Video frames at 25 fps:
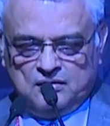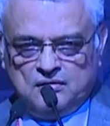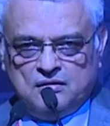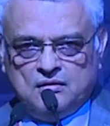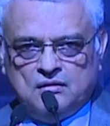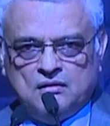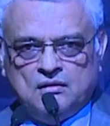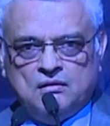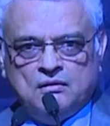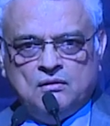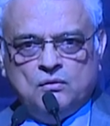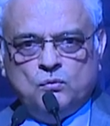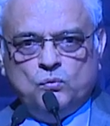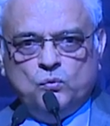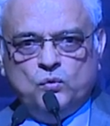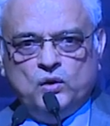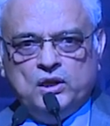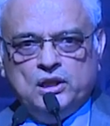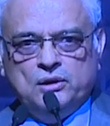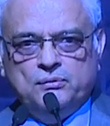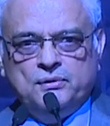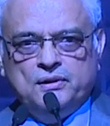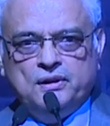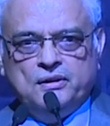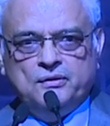
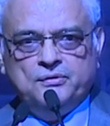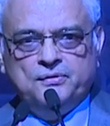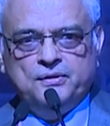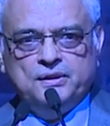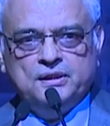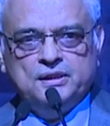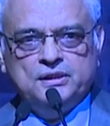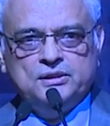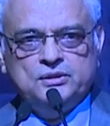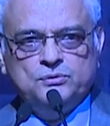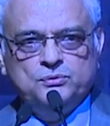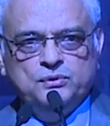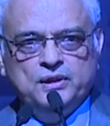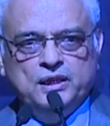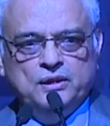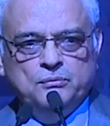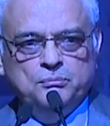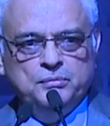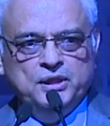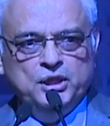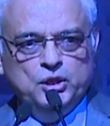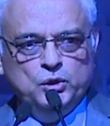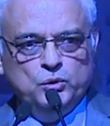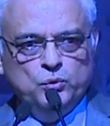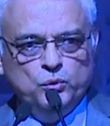Whatever efforts we have
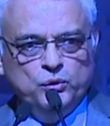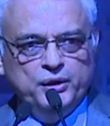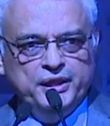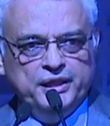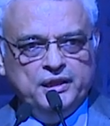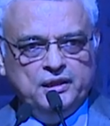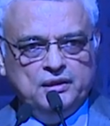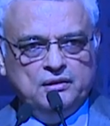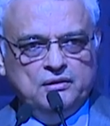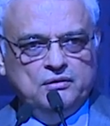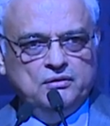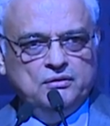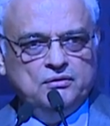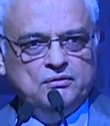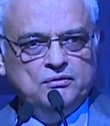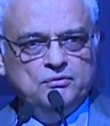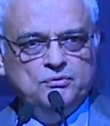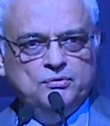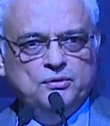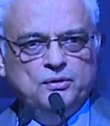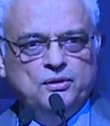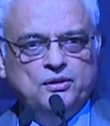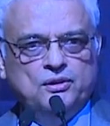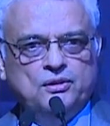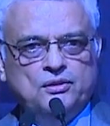been doing
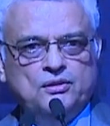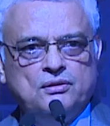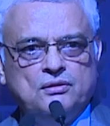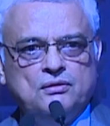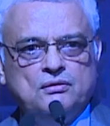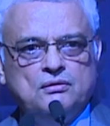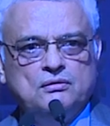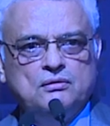for